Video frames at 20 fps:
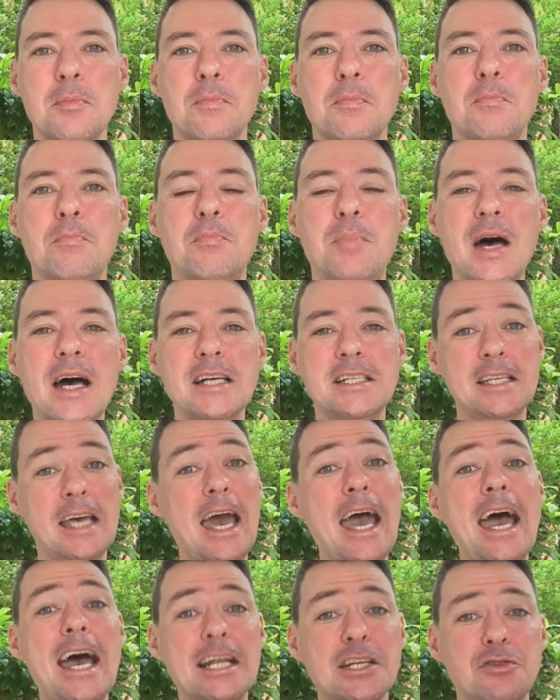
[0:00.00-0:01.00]
Best
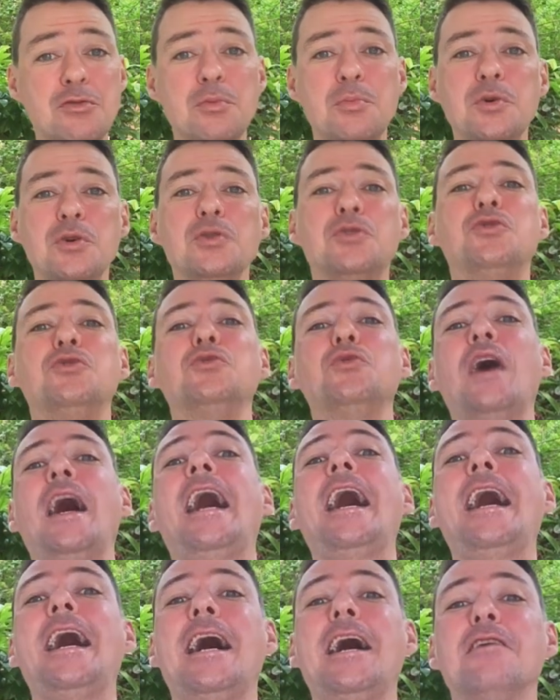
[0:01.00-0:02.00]
attribute to
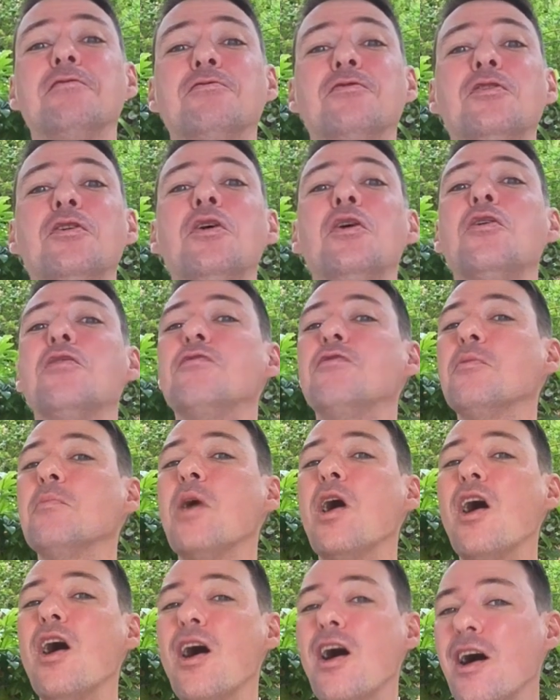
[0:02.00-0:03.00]
have from
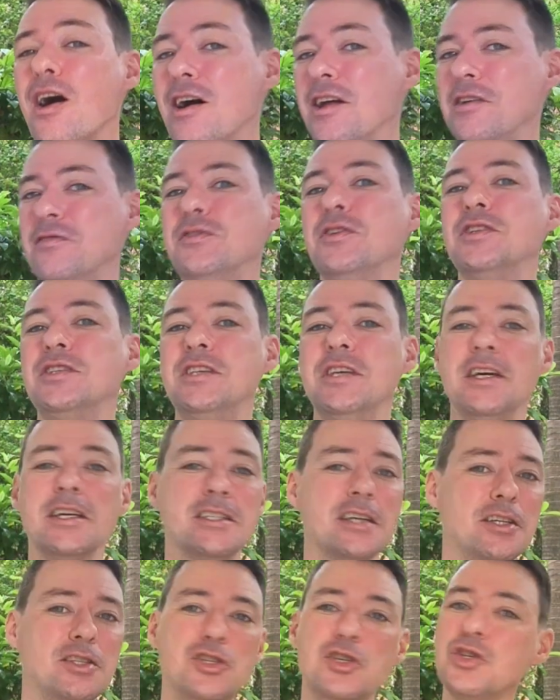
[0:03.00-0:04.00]
all of the six,
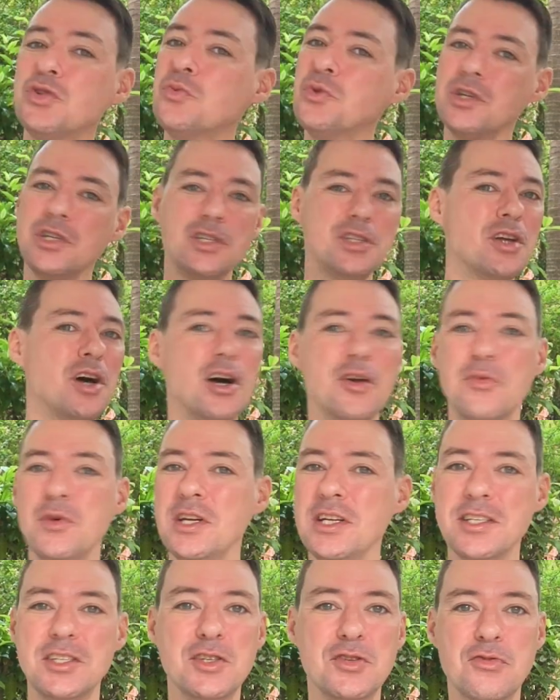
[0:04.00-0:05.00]
I just want to start with
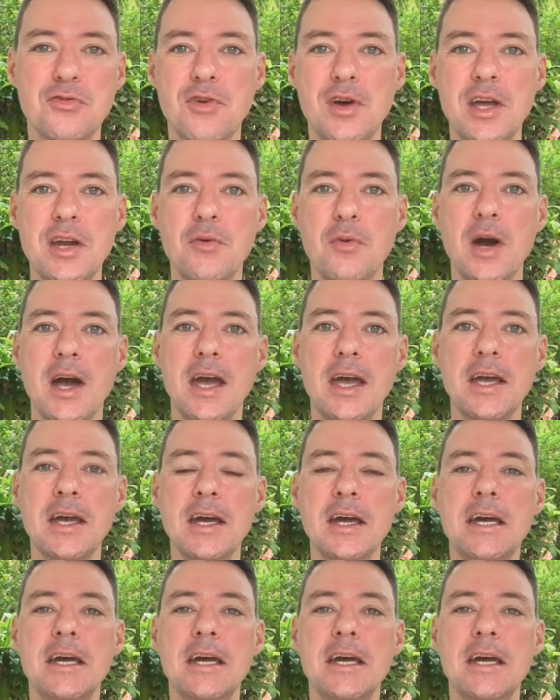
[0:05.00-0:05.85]
it straight away,